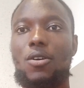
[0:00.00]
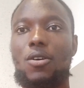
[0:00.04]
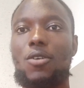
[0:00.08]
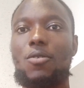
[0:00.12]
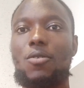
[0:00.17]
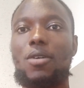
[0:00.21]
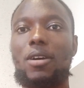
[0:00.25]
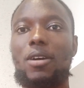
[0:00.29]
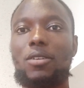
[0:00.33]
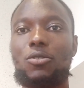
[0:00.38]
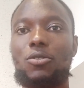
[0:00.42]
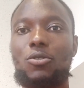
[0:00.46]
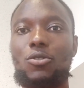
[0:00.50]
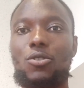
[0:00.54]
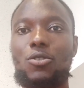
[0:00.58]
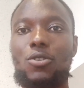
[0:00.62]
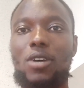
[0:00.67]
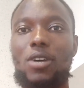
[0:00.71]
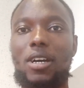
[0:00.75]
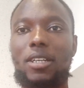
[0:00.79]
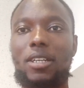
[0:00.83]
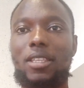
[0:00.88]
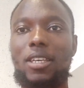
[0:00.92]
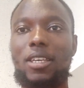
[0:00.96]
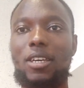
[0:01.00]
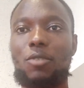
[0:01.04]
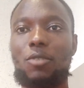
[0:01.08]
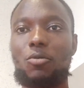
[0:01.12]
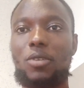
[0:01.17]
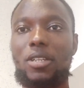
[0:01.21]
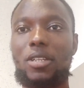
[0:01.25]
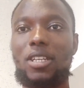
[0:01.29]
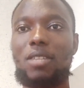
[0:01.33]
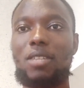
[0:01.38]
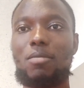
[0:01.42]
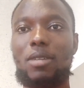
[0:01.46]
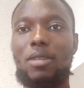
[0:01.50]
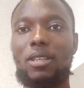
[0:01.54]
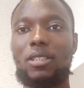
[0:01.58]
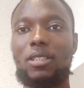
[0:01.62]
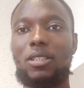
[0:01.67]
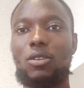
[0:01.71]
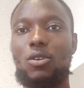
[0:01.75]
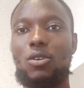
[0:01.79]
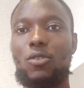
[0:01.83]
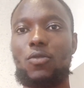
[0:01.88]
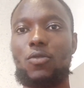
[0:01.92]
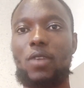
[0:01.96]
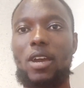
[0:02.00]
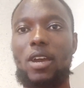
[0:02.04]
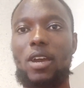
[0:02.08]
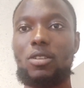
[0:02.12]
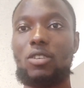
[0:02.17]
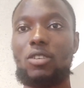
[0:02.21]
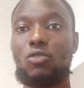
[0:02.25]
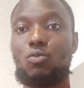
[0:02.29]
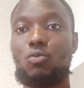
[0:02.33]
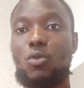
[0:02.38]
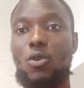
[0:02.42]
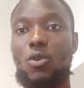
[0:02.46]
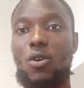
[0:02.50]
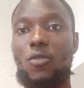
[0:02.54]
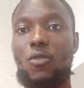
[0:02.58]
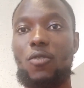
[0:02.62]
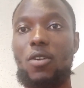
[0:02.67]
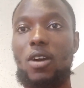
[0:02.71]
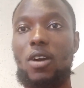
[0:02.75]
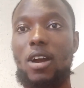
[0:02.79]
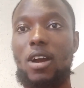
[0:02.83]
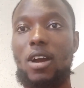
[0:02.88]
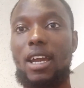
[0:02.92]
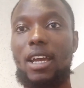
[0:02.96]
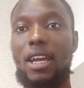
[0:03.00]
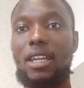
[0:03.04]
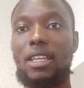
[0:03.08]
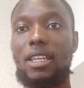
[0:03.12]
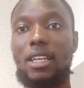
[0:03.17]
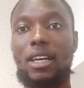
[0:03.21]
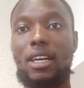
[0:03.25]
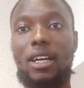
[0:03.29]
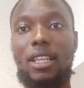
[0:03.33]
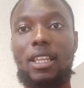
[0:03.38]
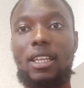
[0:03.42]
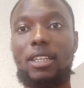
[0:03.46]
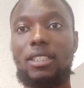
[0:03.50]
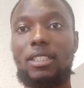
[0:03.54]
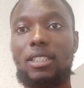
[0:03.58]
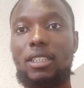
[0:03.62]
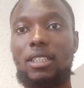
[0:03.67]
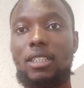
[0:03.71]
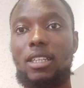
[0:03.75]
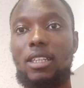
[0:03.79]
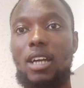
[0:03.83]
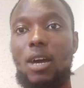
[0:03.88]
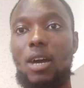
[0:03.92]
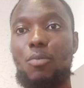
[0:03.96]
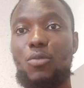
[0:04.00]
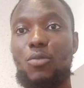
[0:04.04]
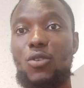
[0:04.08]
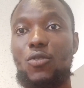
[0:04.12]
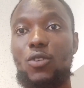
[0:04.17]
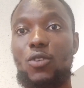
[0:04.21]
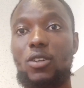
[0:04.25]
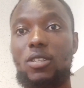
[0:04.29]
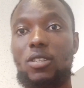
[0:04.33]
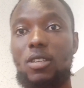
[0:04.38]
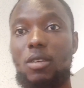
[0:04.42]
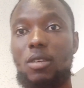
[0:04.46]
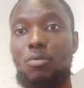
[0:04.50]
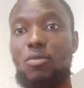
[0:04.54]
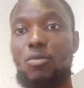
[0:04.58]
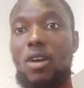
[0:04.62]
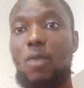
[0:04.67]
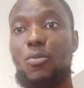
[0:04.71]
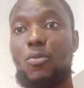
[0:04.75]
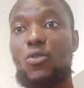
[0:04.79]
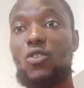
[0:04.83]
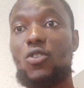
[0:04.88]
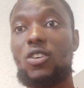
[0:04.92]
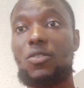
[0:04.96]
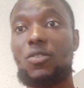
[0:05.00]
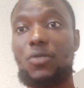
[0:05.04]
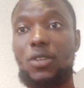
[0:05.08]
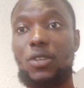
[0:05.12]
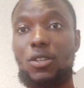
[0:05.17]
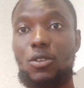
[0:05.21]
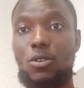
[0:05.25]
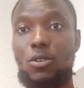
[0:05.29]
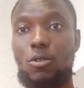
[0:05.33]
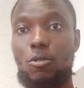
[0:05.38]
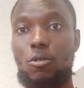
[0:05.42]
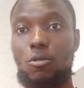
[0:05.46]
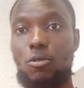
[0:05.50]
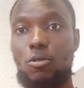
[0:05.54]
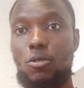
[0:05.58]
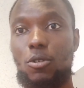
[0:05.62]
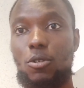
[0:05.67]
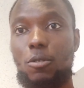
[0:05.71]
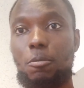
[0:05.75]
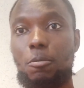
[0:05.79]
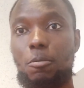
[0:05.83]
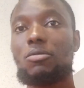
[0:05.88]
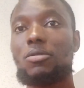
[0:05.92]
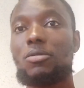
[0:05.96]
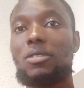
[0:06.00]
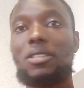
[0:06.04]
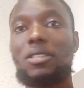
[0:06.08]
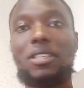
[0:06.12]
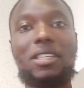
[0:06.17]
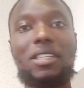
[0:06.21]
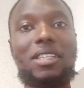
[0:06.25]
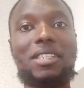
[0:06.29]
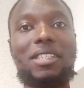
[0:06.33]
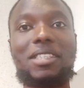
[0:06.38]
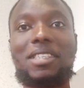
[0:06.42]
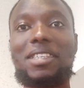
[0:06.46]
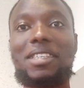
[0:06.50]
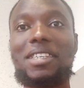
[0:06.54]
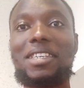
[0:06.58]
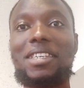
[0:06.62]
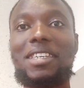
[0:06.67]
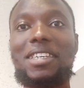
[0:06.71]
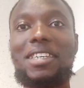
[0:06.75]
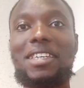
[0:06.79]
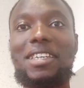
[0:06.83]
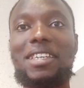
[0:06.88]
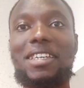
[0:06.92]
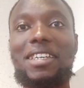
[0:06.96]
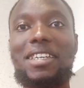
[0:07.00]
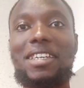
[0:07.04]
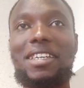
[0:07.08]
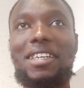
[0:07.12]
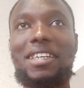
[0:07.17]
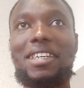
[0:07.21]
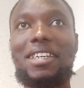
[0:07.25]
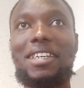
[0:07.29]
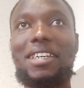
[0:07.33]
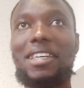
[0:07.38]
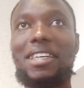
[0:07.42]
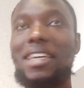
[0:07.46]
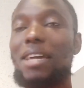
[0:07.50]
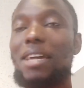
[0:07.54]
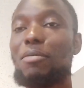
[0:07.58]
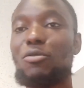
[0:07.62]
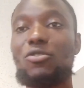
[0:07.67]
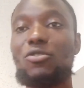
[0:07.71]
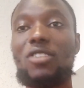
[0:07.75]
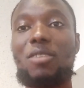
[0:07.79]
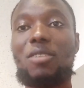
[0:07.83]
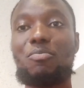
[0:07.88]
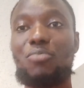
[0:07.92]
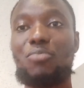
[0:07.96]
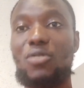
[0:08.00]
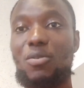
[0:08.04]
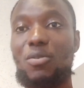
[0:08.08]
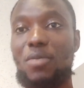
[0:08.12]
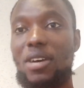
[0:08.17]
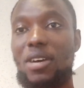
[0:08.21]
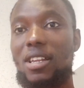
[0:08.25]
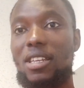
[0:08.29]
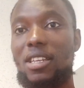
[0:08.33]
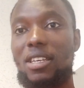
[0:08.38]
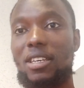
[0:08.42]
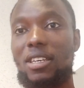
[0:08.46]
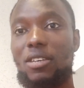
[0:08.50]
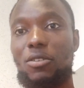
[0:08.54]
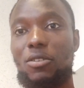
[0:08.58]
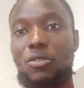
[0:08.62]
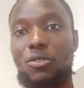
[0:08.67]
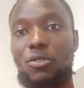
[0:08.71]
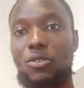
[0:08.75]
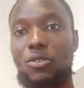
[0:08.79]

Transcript: All right, so I think we did mention of and we spoke of Erling Haaland in our previous video. Since he came to the Premier League,